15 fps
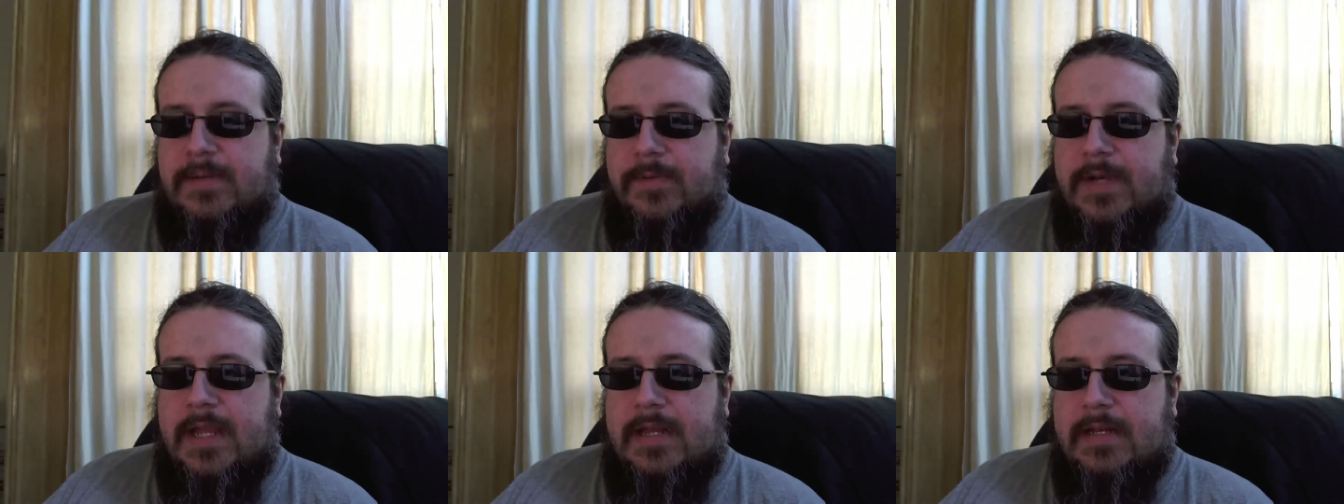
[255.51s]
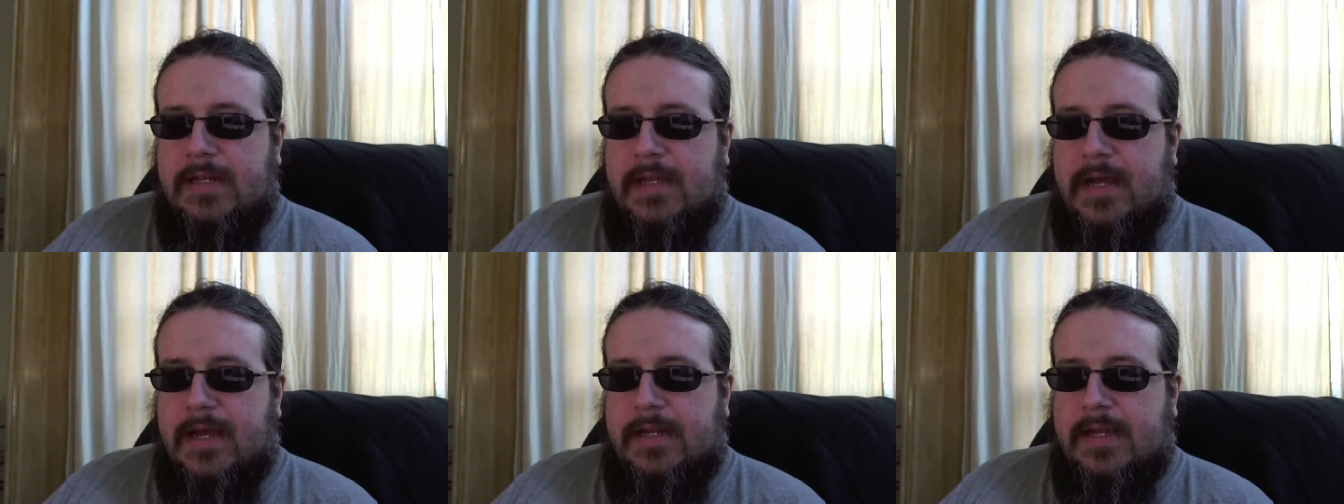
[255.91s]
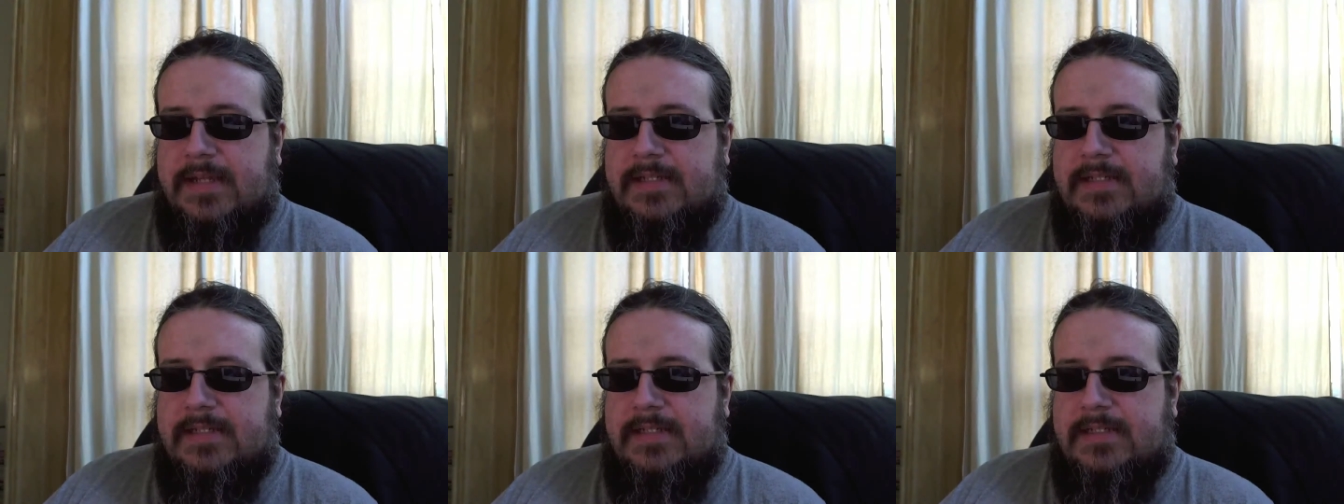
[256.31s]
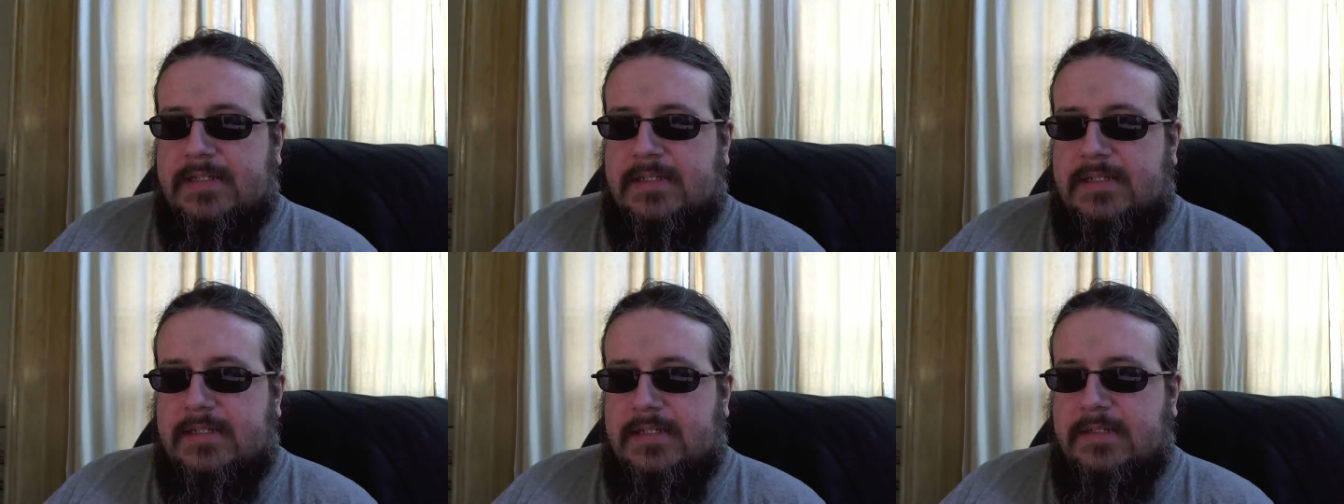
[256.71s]
I went ahead and got it. I
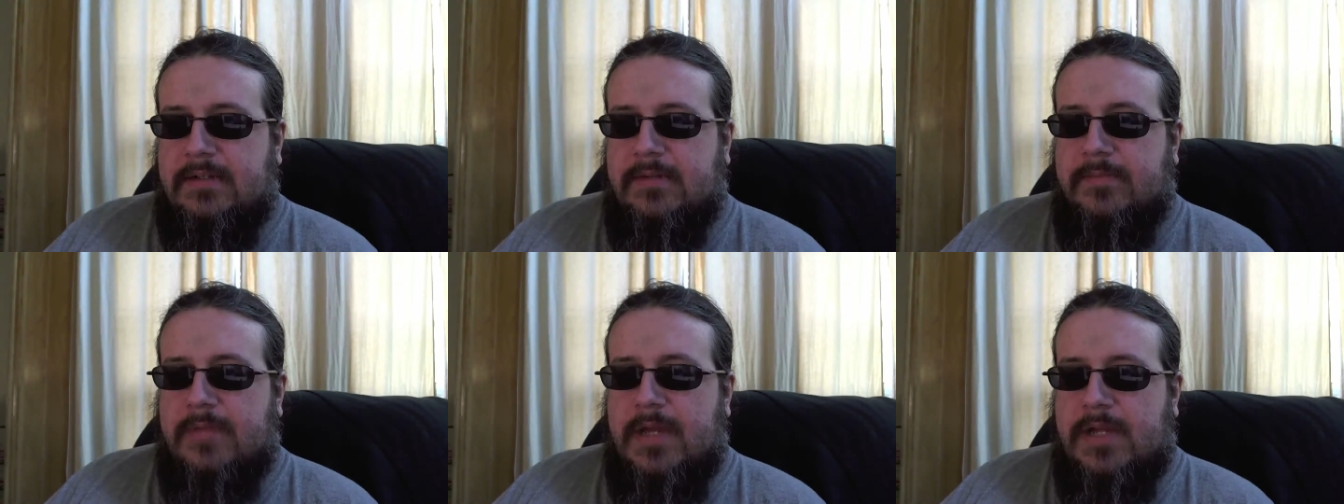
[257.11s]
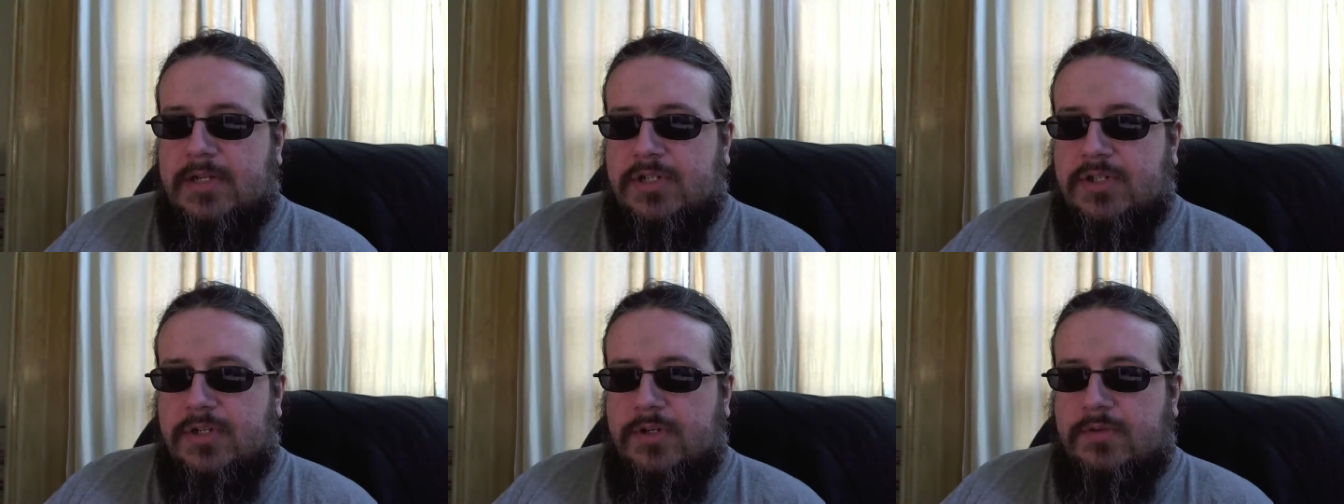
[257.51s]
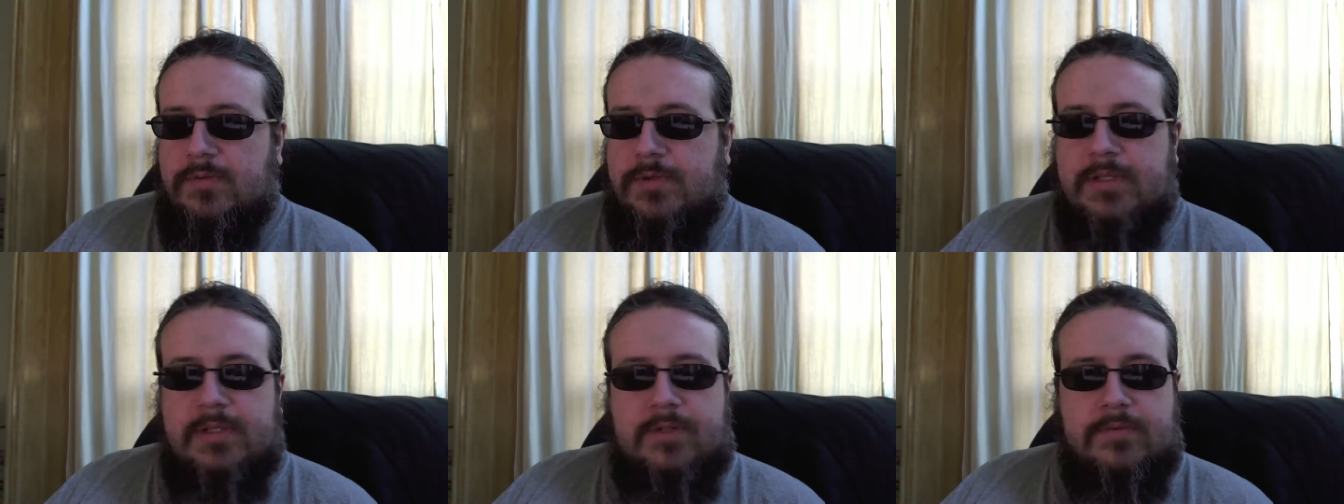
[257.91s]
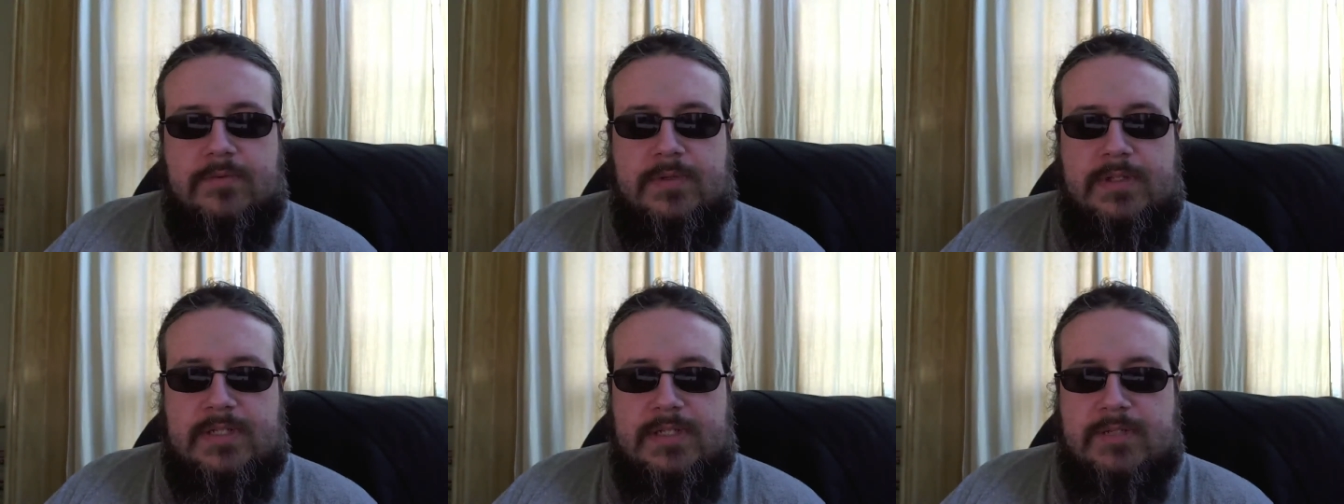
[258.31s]
still am not sure with the
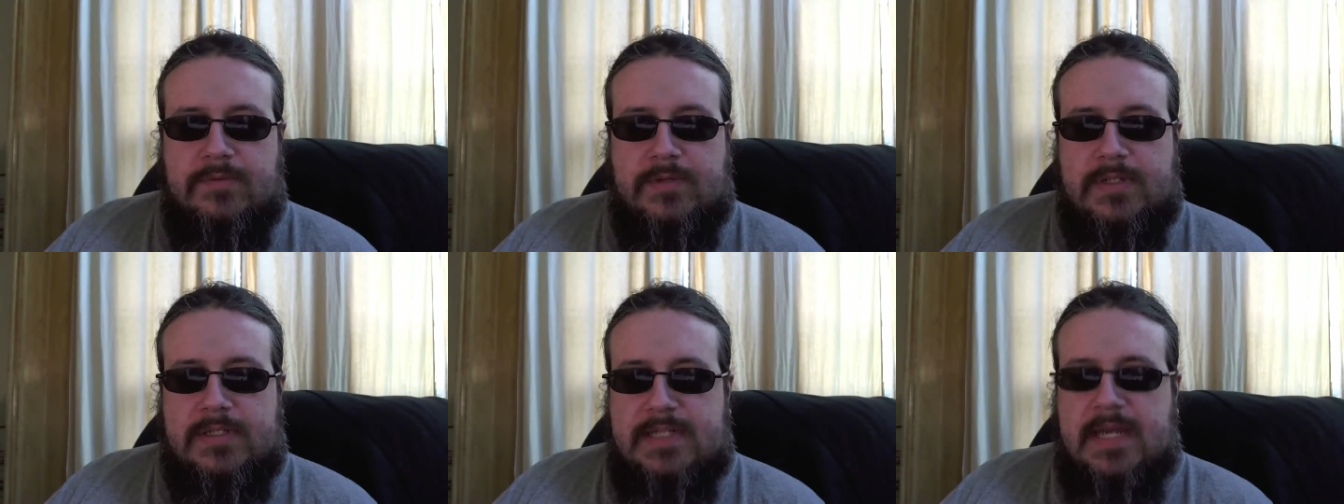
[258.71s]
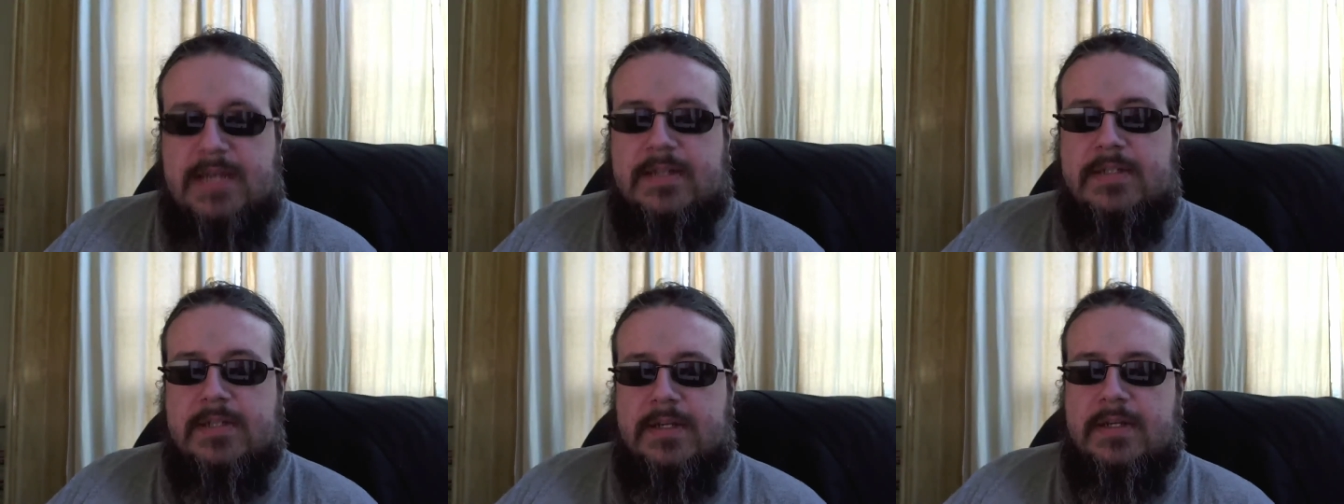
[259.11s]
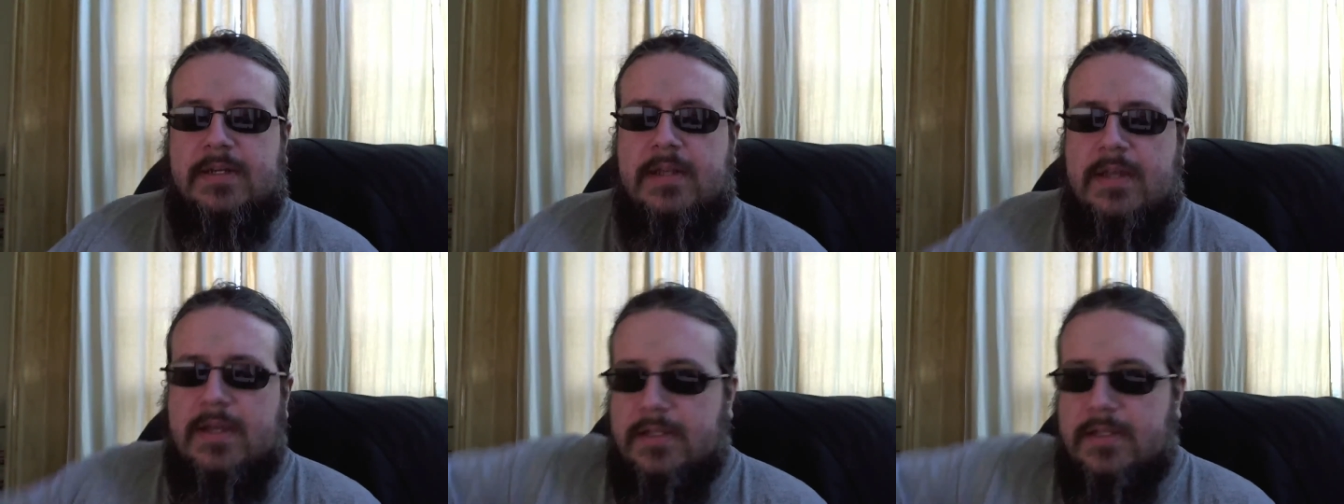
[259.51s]
with the with the status on it.